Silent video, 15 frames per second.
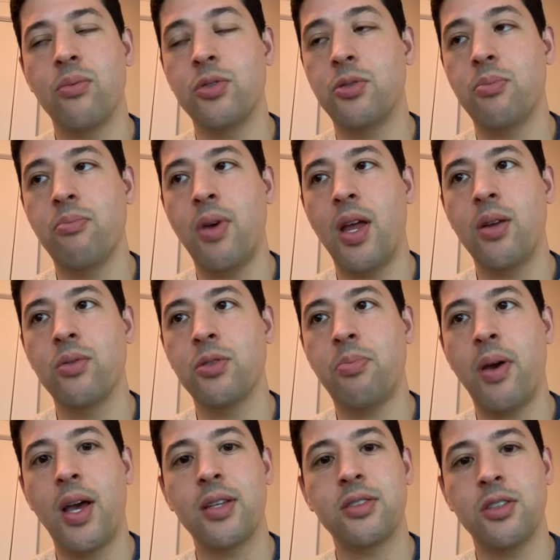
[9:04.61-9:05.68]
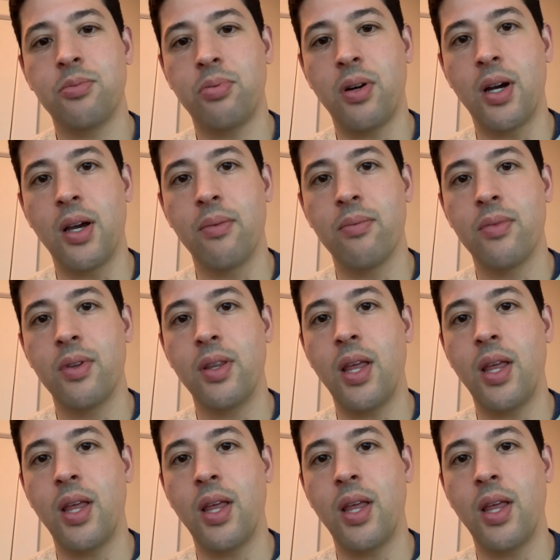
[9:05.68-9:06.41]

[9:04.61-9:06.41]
was past his prime.